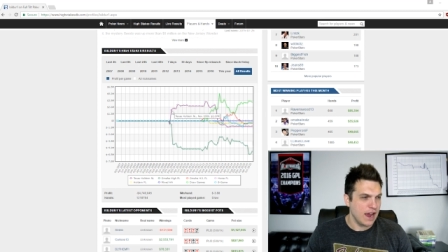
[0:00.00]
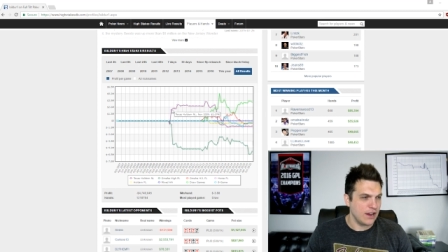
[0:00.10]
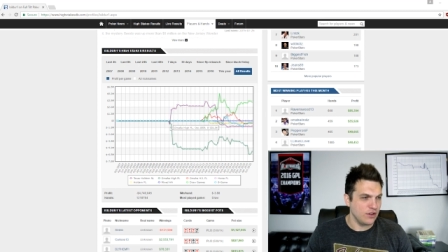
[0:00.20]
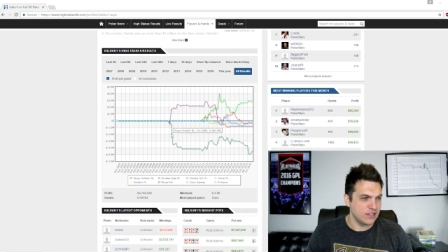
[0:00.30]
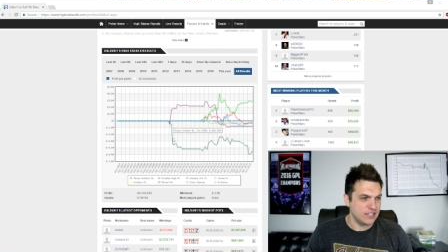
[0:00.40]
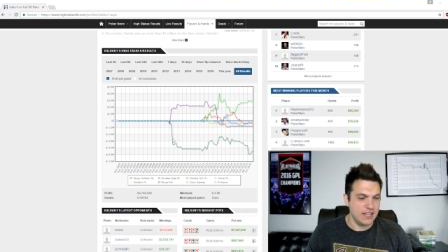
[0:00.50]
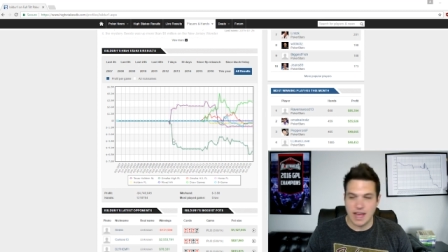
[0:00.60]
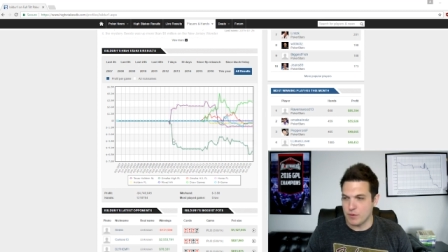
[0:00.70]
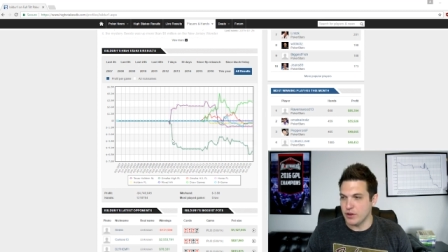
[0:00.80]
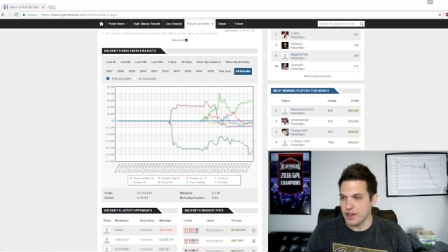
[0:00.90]
And you can see
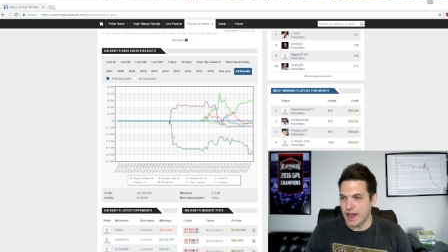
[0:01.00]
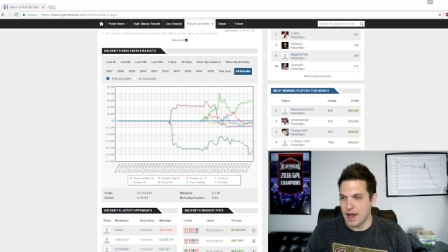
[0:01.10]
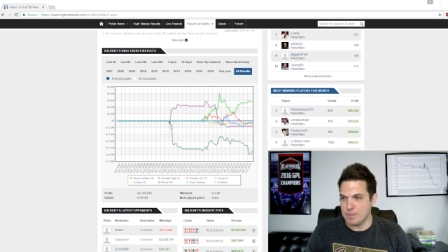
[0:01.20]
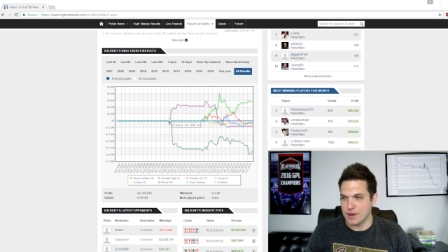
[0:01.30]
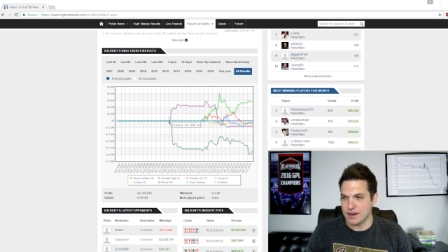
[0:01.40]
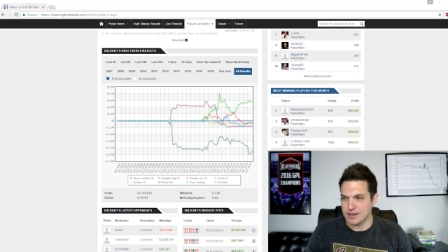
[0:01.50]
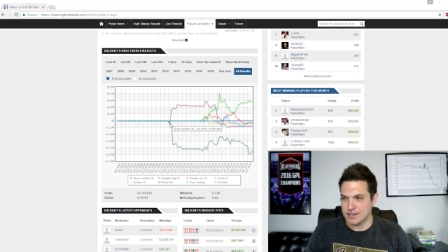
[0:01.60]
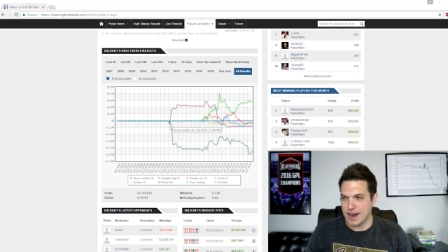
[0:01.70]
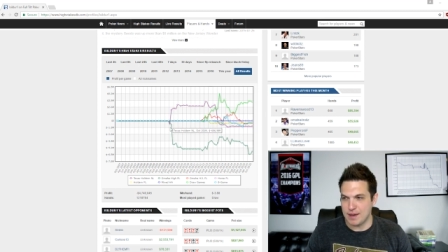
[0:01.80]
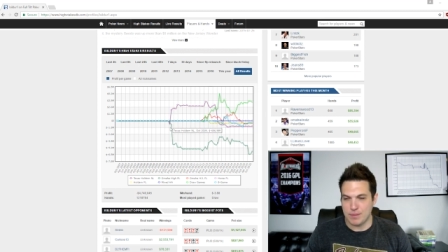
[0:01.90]
that really epic
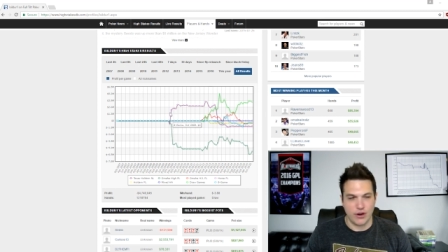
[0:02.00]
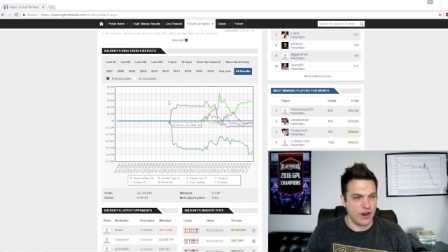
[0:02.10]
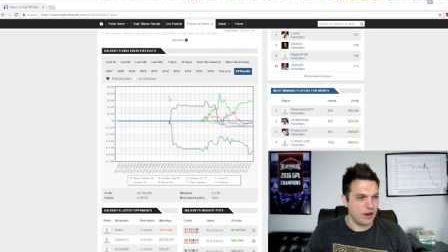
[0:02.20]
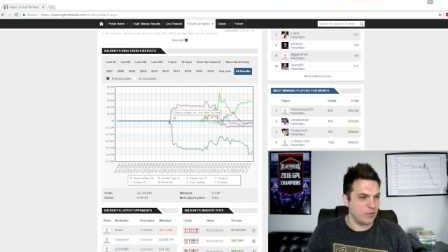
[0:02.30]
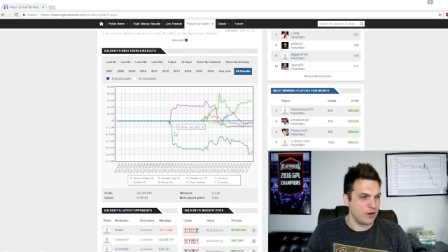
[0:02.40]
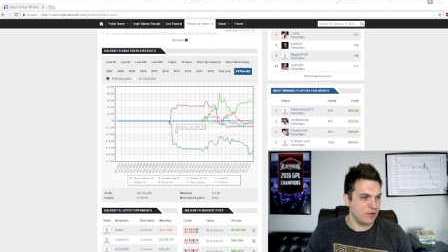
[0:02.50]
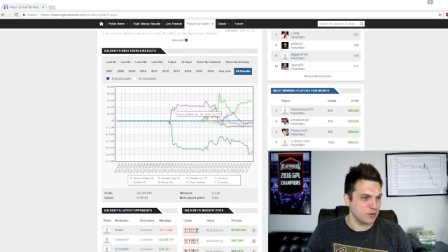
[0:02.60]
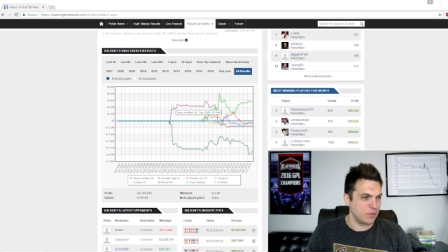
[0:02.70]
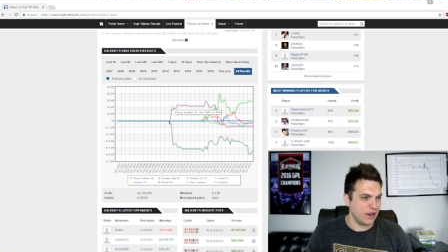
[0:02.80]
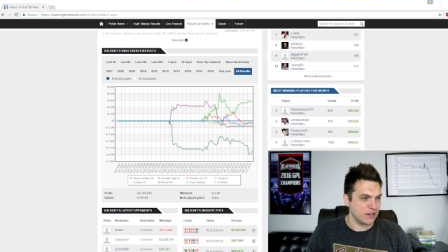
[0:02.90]
time period when he
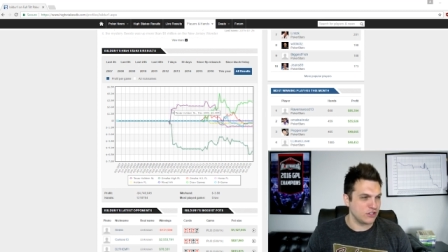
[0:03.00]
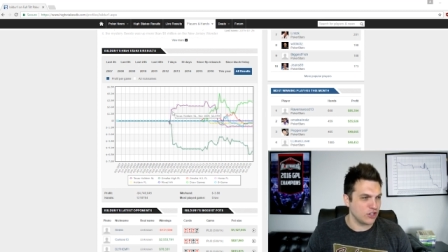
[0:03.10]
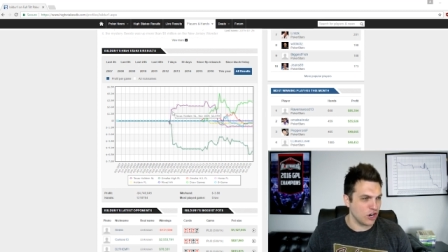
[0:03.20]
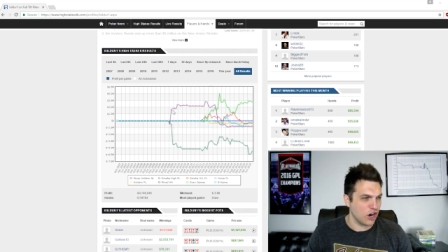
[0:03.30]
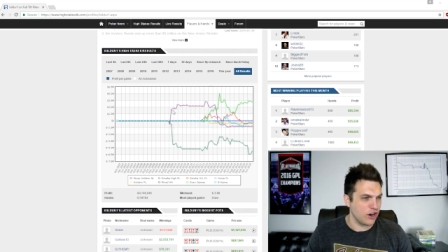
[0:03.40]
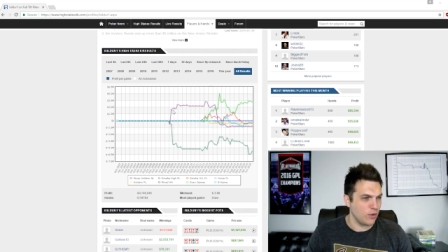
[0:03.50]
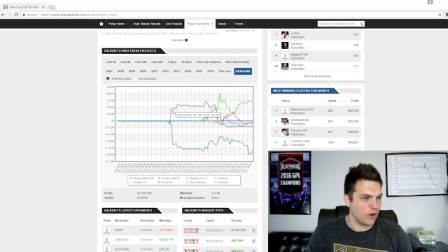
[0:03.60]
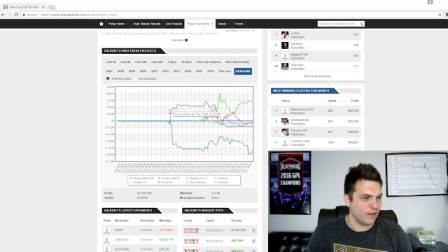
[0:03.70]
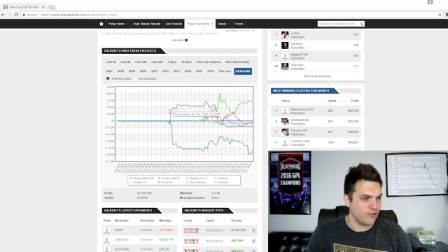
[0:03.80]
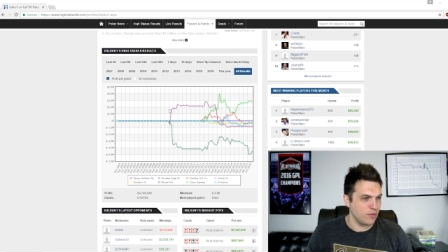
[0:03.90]
was playing Durr. He
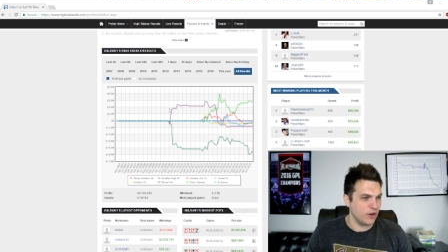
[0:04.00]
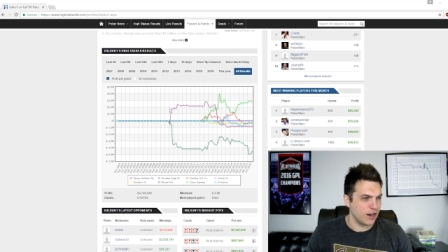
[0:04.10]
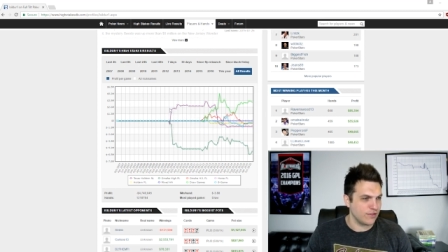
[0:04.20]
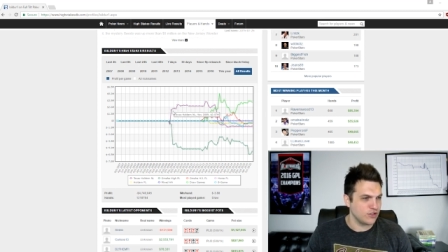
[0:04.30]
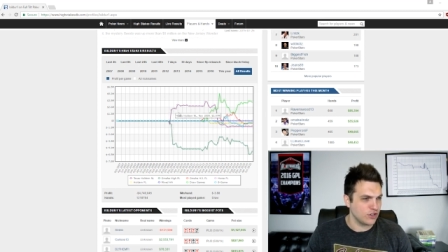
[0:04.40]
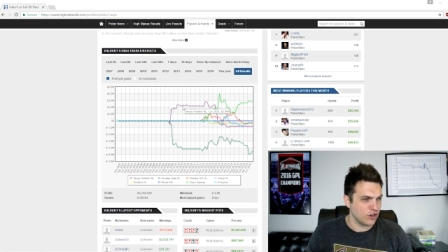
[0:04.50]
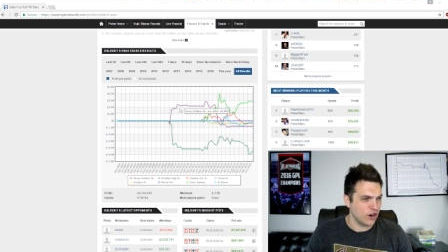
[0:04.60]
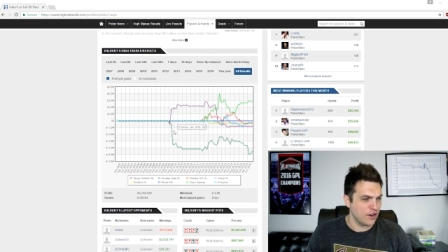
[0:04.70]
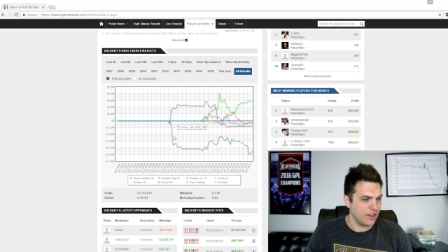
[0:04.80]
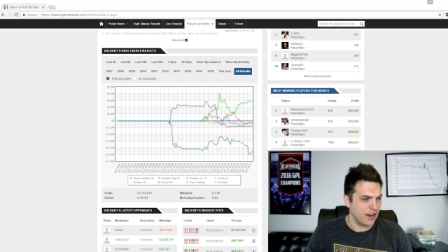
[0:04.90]
won a few million off
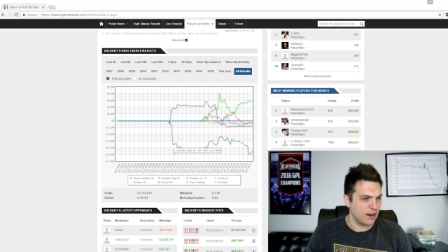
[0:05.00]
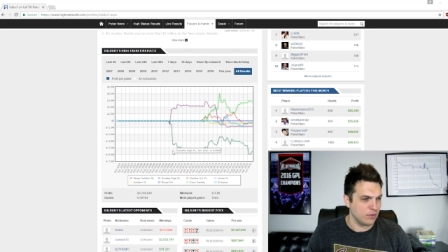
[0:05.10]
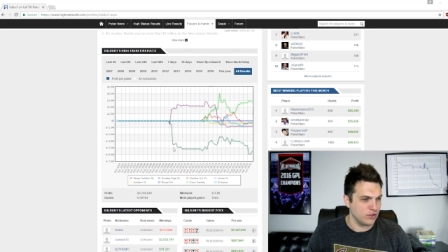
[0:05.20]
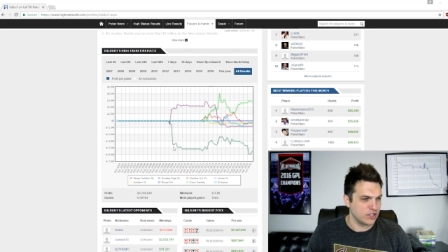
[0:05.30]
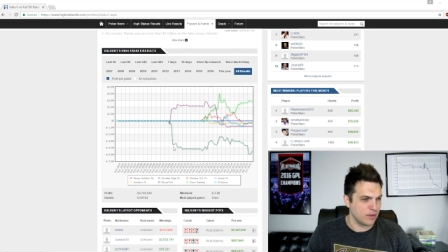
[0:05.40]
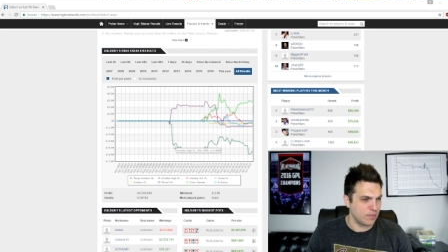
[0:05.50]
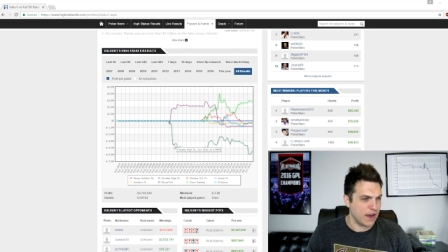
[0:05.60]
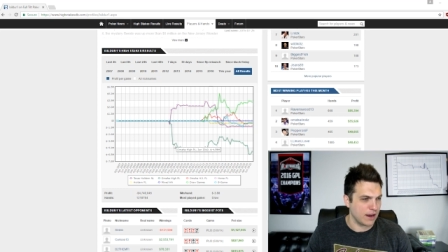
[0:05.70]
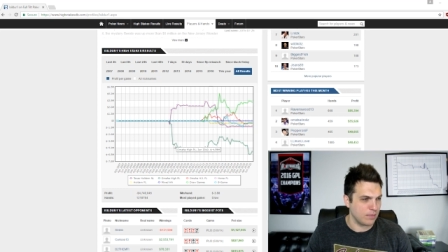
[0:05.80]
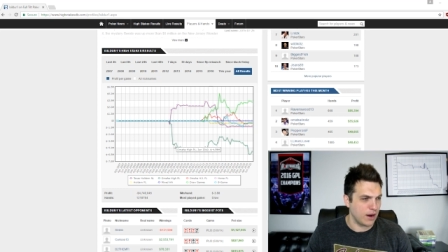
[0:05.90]
Durr and then ended up losing it
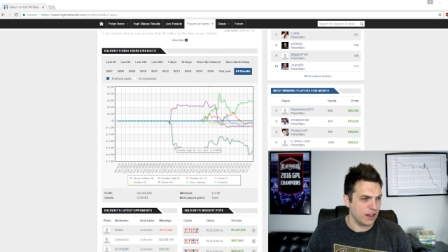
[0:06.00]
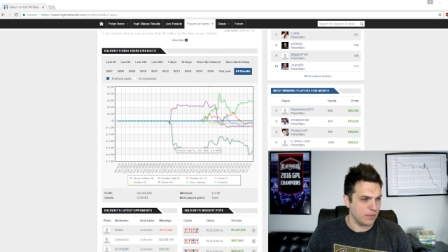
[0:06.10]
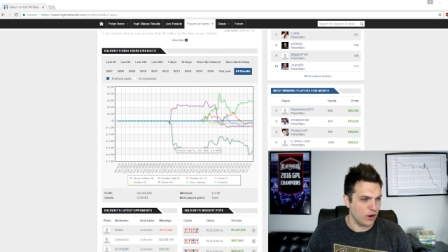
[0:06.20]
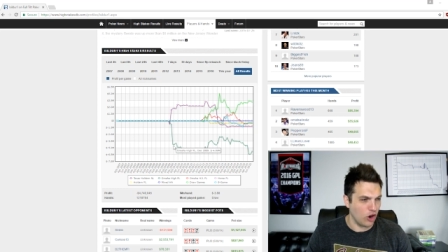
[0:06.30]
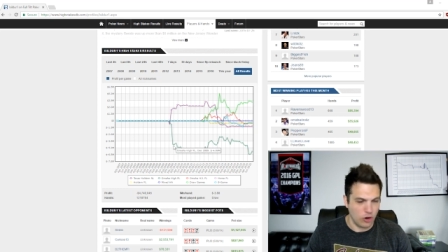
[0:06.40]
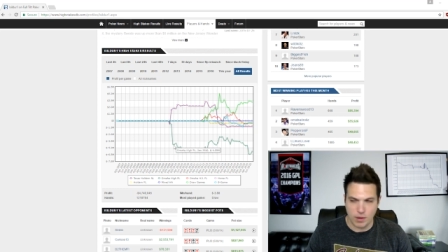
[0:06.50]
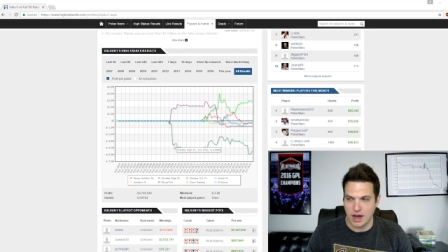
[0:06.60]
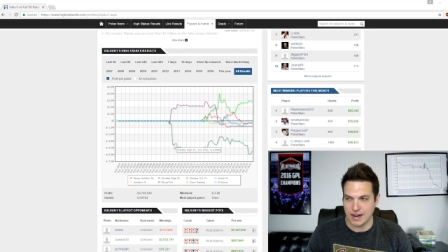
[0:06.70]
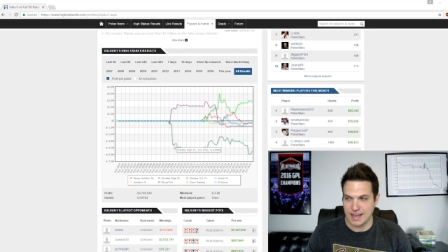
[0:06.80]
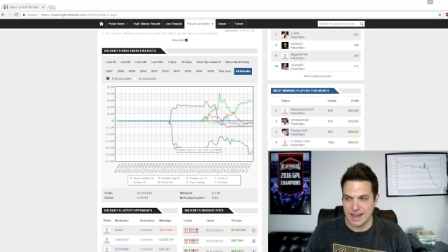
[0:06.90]
back in Pot Limit
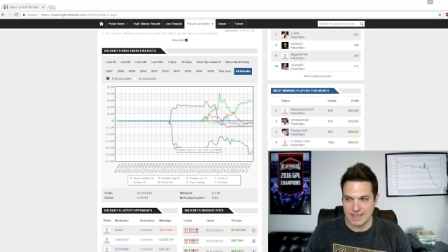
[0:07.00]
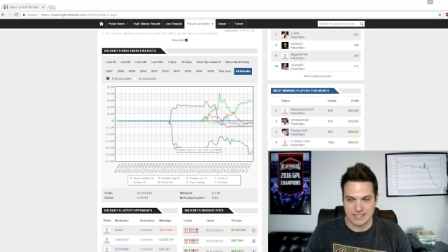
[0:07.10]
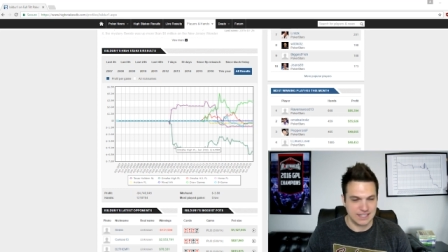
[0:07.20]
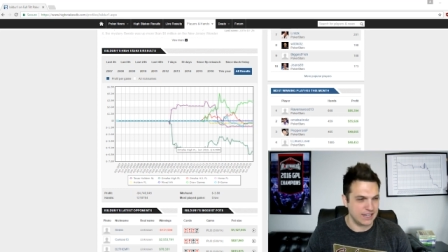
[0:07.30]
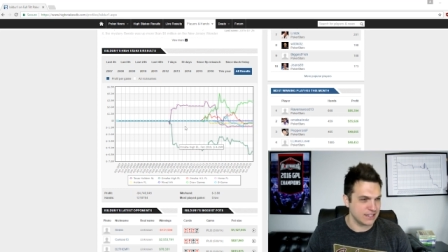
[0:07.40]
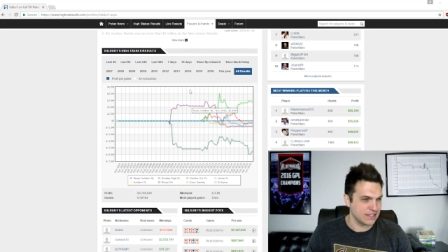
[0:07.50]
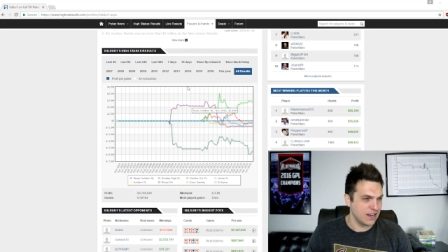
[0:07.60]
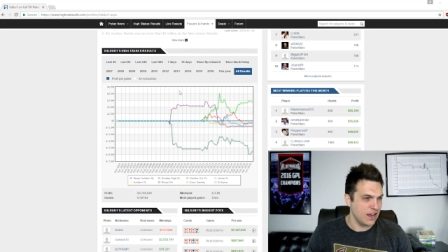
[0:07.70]
Omaha to Hastings,